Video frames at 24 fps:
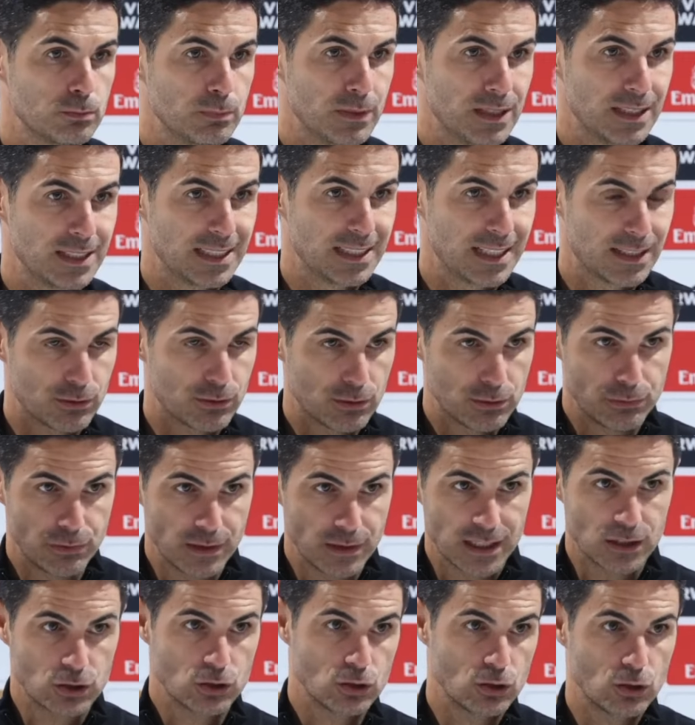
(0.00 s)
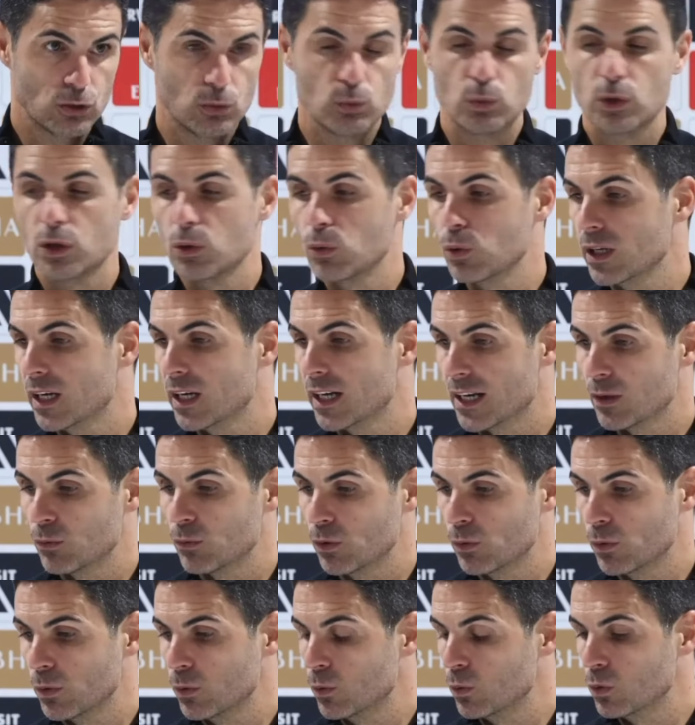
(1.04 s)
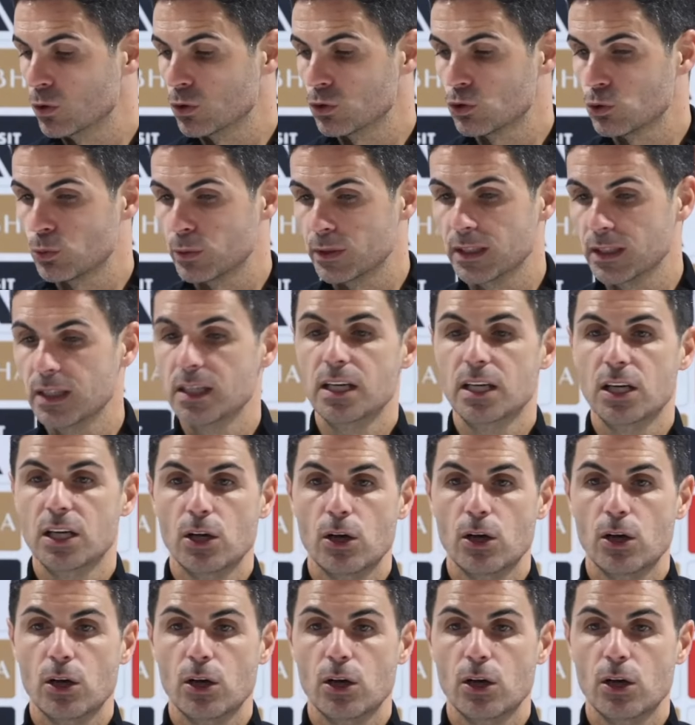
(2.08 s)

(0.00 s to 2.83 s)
make a reflection on where we are and where we want to be.